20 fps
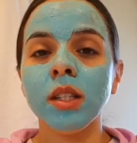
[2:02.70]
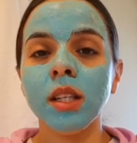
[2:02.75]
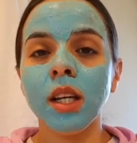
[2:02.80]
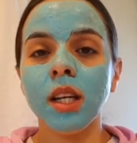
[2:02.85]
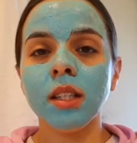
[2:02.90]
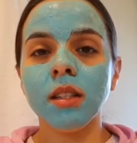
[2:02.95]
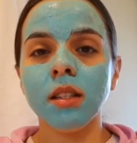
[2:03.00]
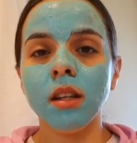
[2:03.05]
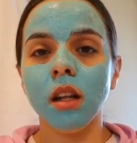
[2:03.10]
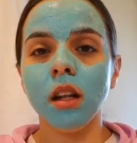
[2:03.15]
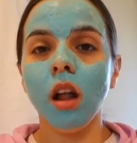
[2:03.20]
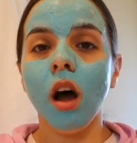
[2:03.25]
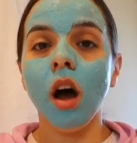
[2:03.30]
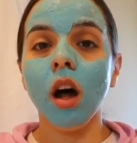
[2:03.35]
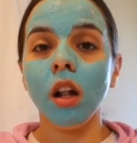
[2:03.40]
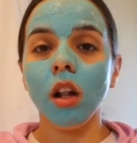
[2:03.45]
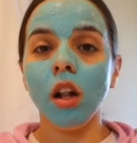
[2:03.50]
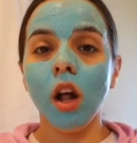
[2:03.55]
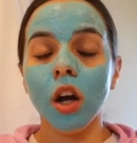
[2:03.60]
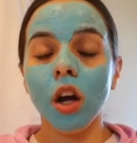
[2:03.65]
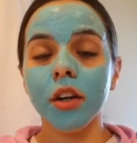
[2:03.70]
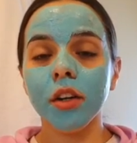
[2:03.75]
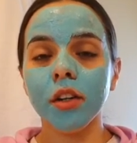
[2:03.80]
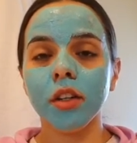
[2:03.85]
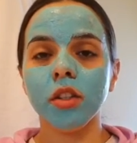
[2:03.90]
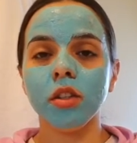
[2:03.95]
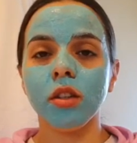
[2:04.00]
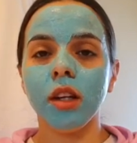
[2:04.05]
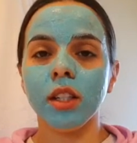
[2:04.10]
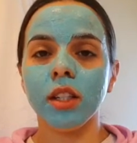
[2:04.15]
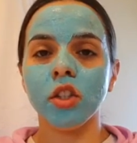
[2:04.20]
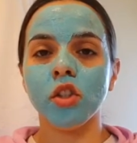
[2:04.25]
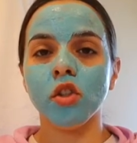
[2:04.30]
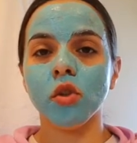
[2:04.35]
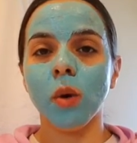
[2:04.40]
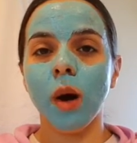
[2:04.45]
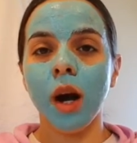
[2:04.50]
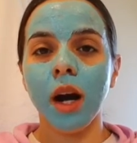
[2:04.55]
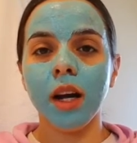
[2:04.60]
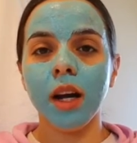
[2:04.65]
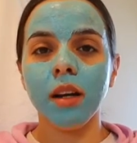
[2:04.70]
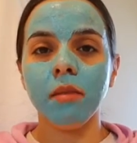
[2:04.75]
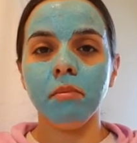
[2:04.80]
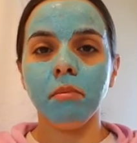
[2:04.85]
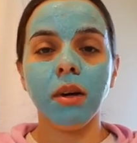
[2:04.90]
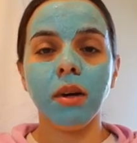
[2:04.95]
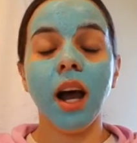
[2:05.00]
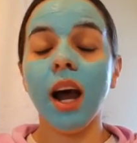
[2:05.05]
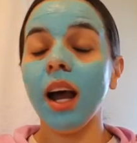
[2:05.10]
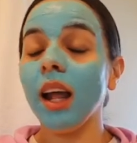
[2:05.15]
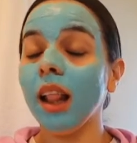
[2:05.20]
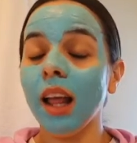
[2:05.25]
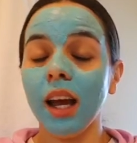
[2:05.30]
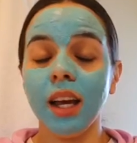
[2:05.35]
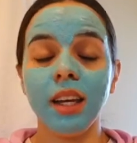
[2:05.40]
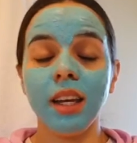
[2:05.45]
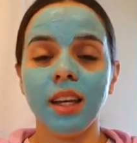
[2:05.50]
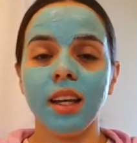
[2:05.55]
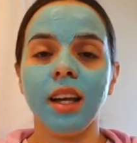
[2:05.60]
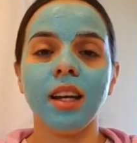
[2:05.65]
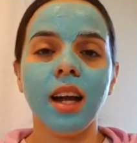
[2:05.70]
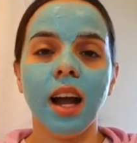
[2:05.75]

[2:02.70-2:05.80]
takes a lot longer to like dry, but I like it.